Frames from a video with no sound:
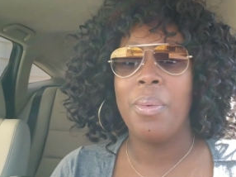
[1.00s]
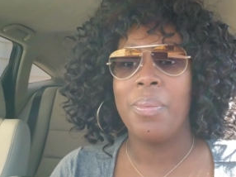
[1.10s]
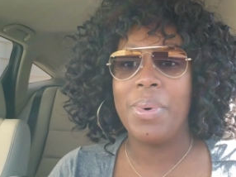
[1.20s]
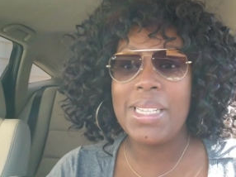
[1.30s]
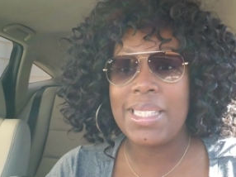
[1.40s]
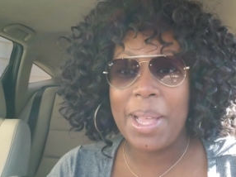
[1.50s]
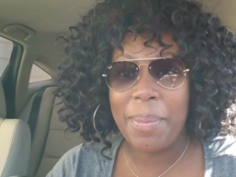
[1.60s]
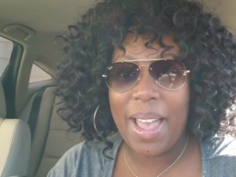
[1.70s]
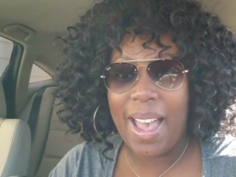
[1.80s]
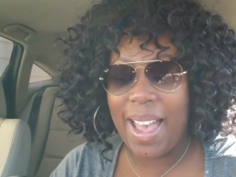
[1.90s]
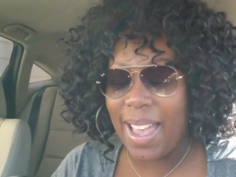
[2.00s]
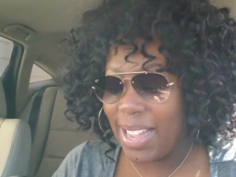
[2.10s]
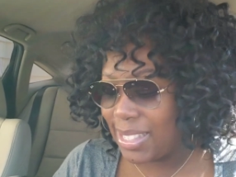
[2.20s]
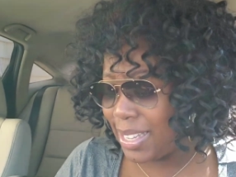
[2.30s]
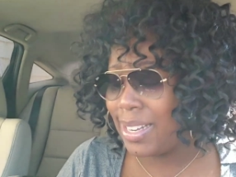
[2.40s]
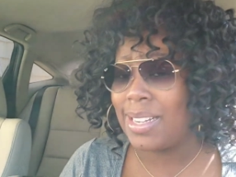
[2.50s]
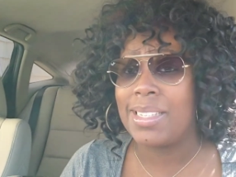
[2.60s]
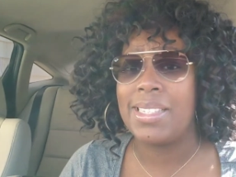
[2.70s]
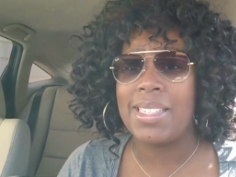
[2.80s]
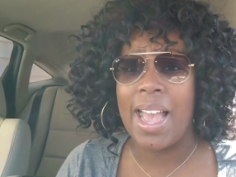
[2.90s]
What's up, guys? It
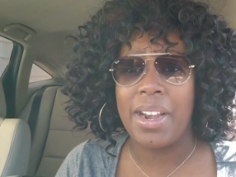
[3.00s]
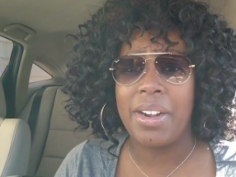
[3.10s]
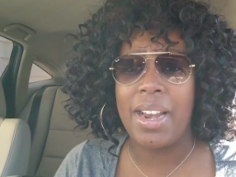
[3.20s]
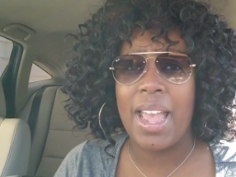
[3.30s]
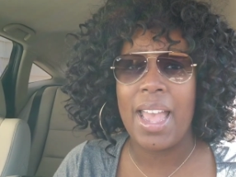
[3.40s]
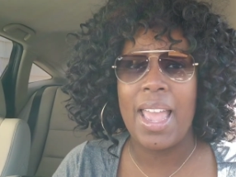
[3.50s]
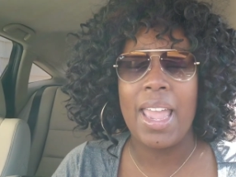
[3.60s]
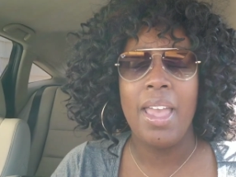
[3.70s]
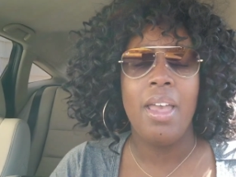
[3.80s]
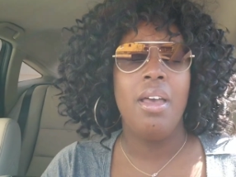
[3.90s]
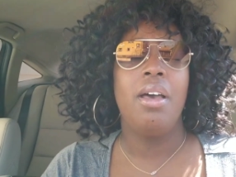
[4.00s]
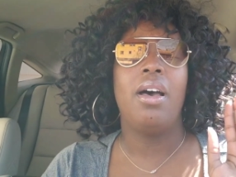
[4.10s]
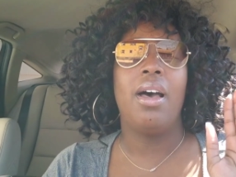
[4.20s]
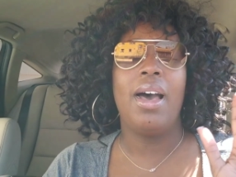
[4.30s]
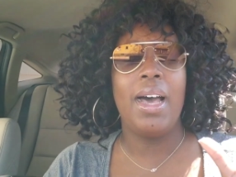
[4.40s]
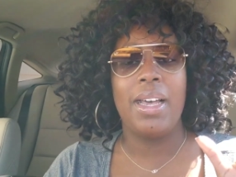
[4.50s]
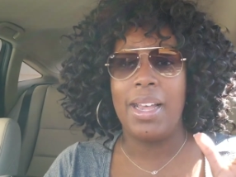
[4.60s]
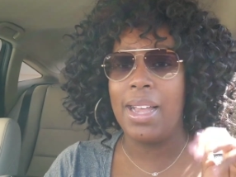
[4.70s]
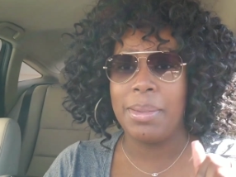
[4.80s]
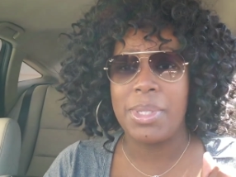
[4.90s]
is Saturday.
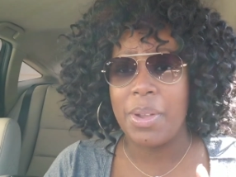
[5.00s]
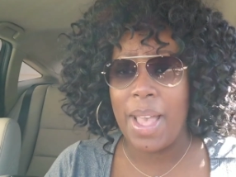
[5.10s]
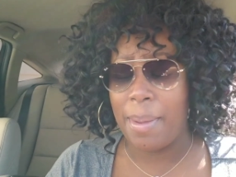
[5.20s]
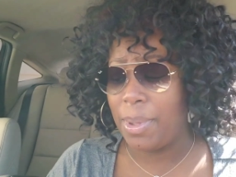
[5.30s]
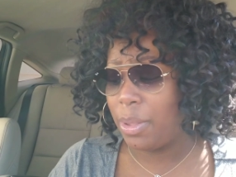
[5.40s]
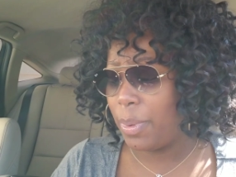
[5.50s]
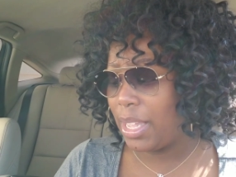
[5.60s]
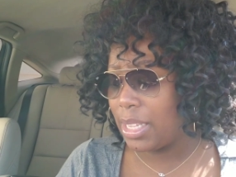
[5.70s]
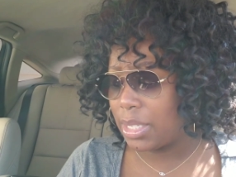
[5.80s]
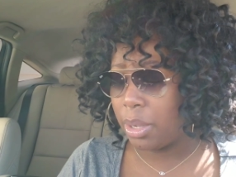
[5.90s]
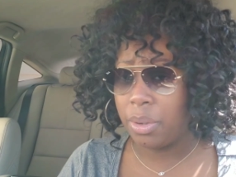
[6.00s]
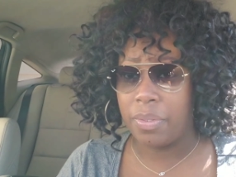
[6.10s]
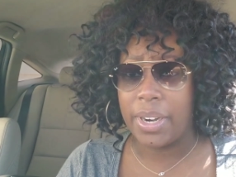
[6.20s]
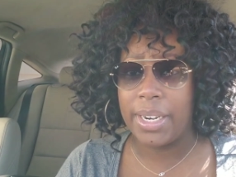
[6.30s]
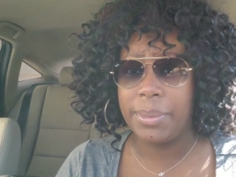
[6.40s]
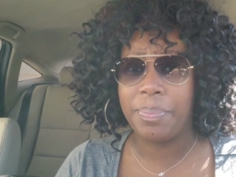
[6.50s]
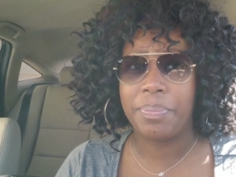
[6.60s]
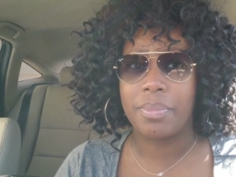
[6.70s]
I am so happy the week is over.